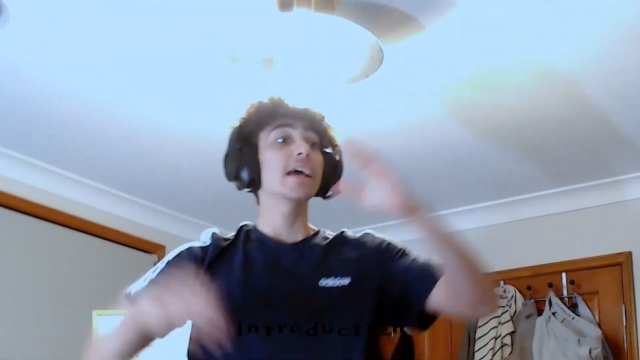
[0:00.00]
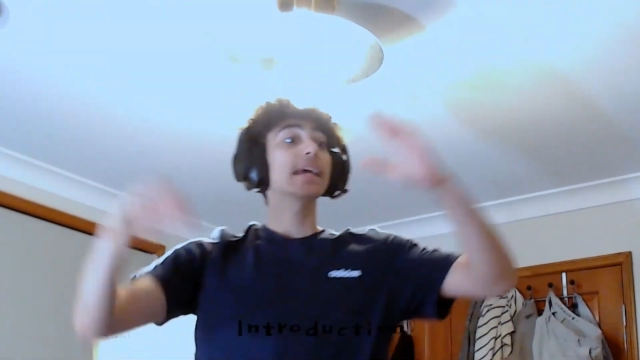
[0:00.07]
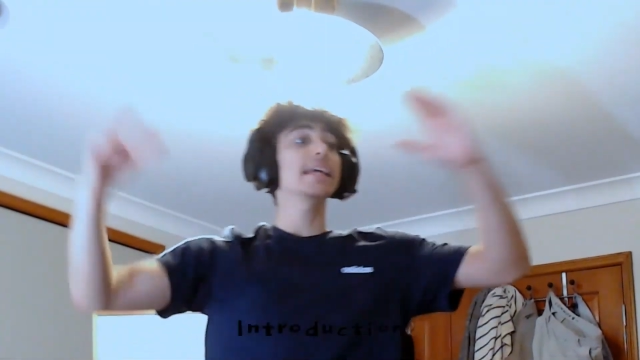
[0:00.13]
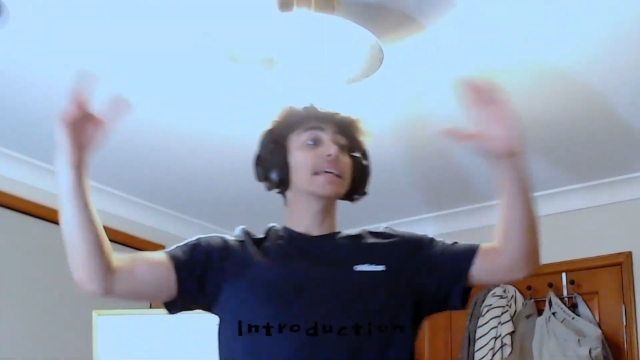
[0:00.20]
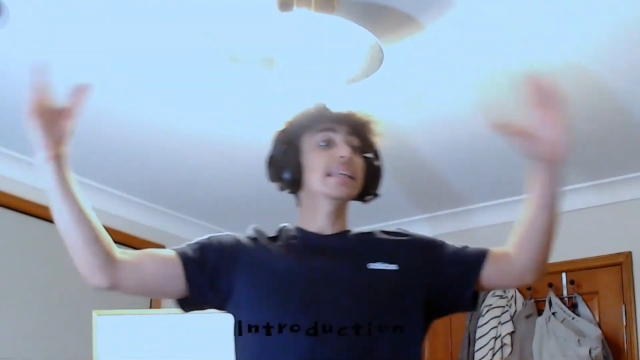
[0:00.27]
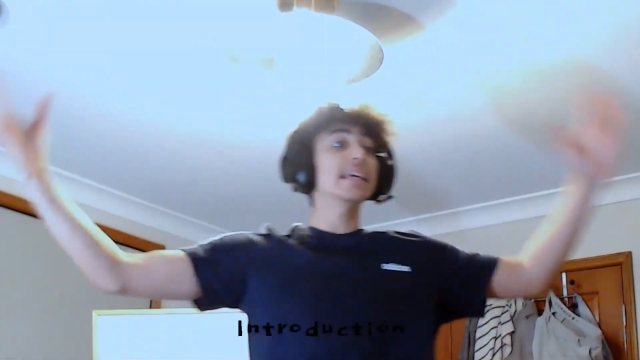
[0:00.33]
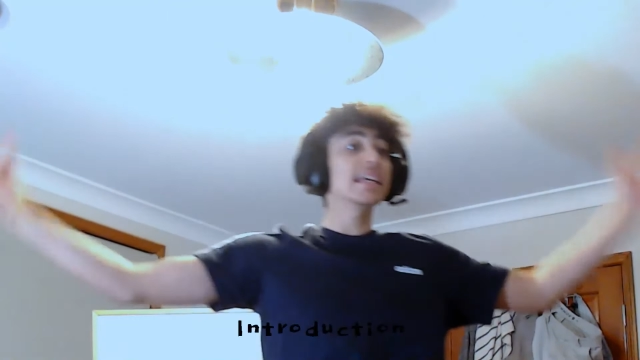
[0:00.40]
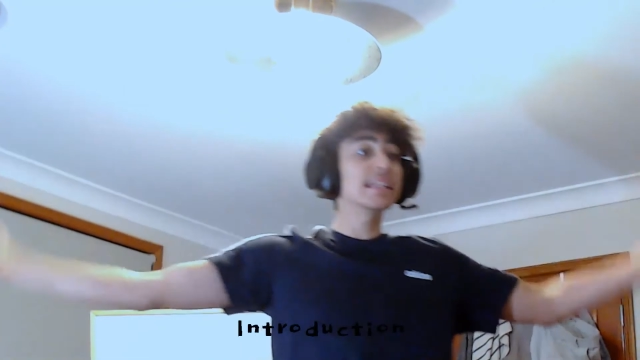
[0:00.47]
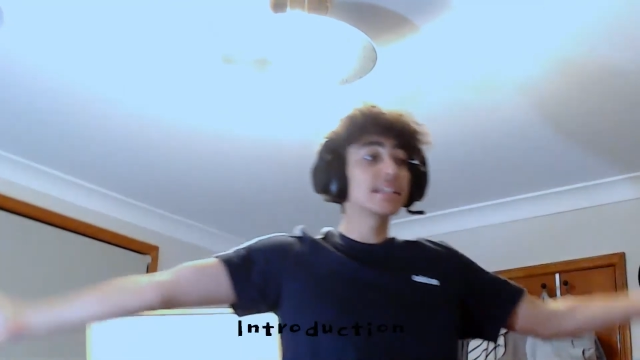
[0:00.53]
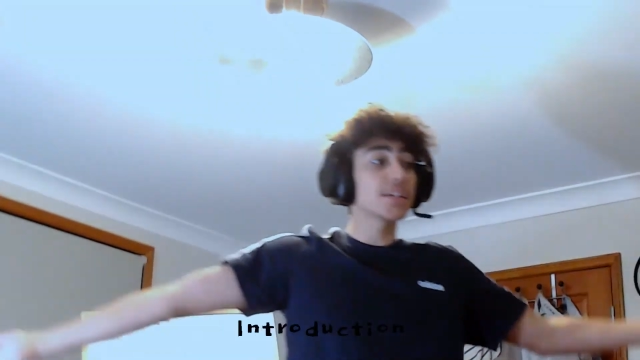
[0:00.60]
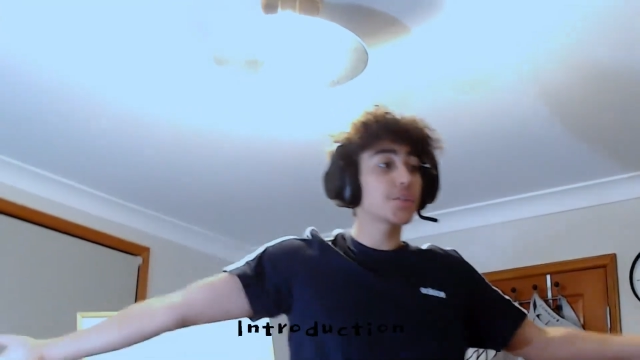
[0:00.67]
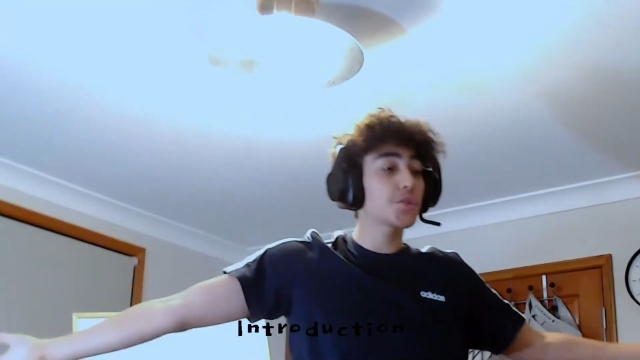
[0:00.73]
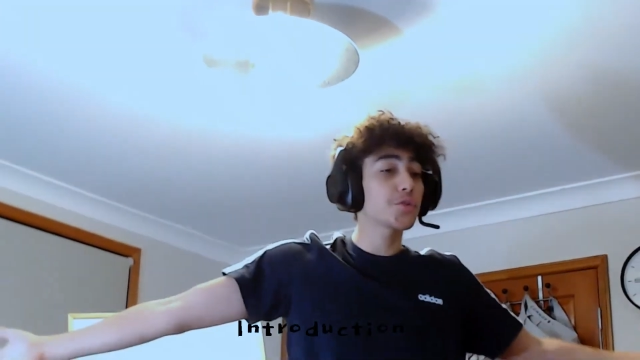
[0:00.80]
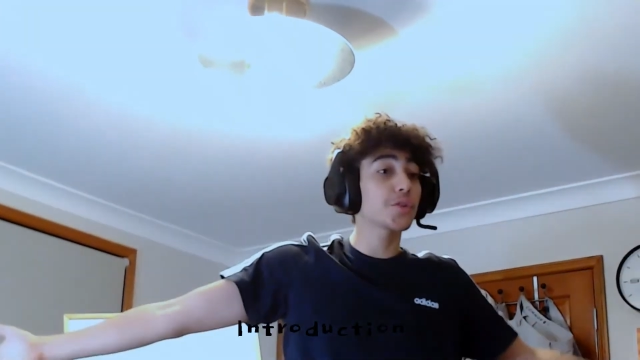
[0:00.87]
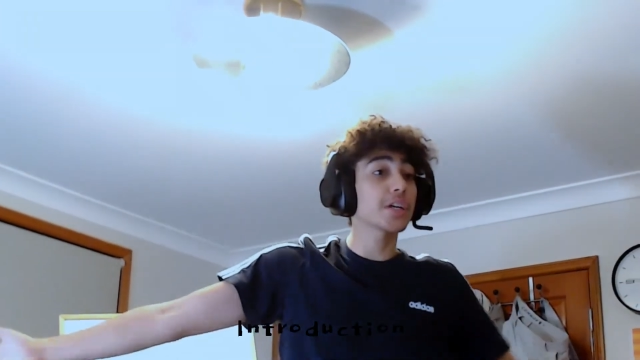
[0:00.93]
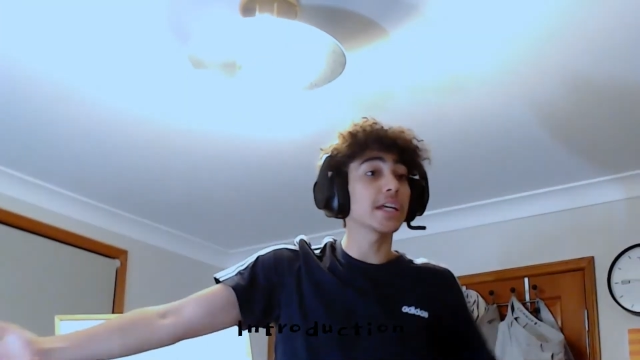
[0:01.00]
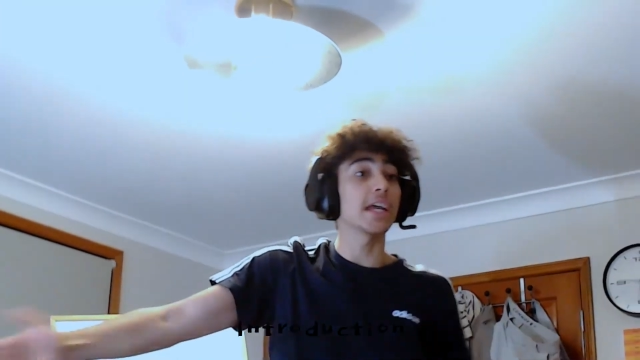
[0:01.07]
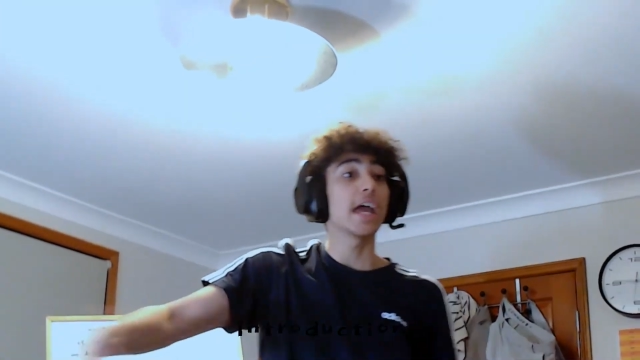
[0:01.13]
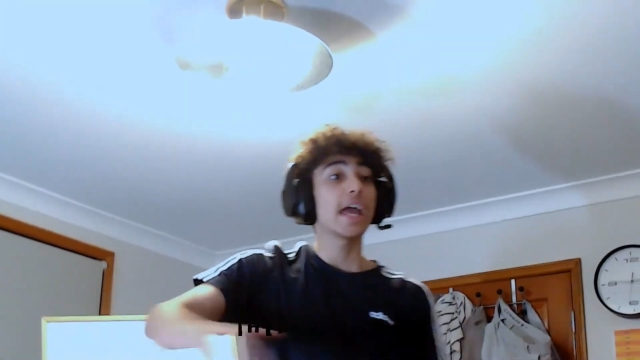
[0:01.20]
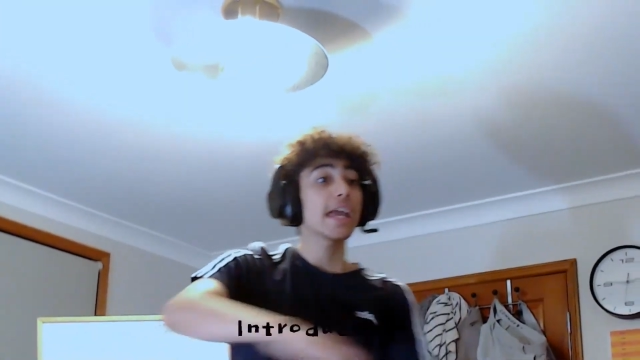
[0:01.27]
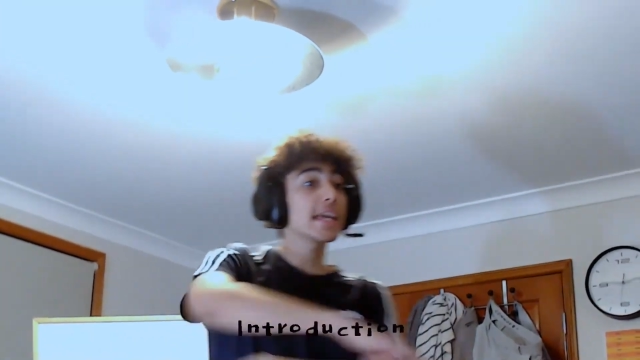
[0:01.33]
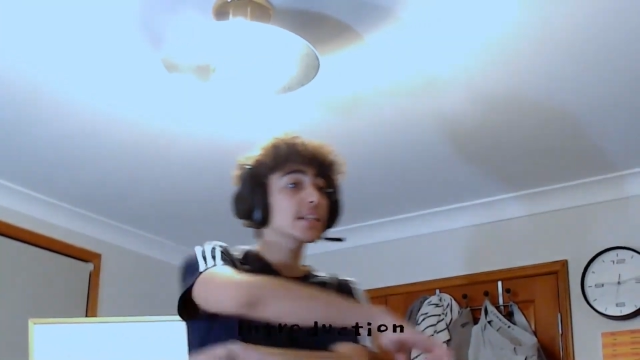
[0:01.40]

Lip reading: in industry, in